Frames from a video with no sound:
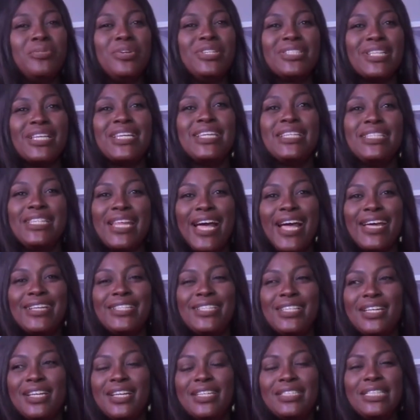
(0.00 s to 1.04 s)
When he said he
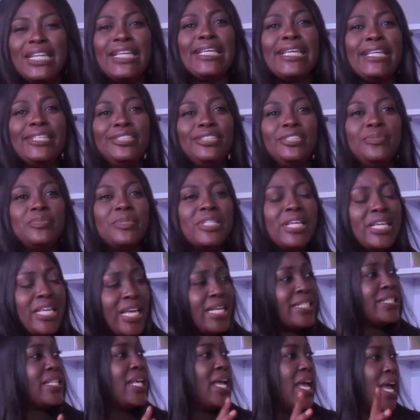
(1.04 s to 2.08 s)
died, they killed him. He said,
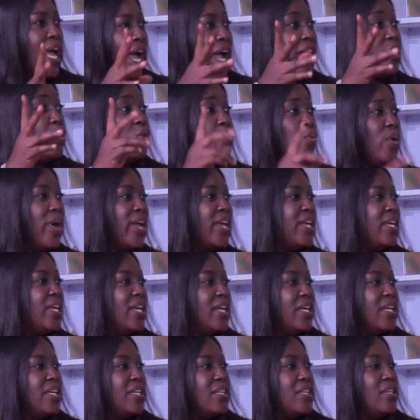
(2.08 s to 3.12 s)
yes, I know where
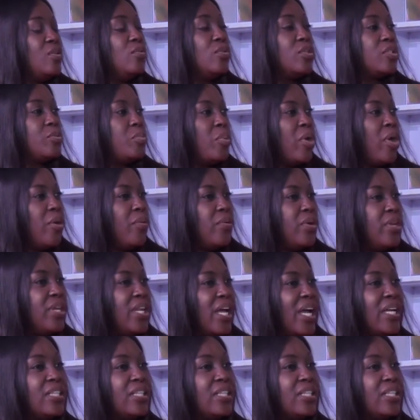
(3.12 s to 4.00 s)
he was buried.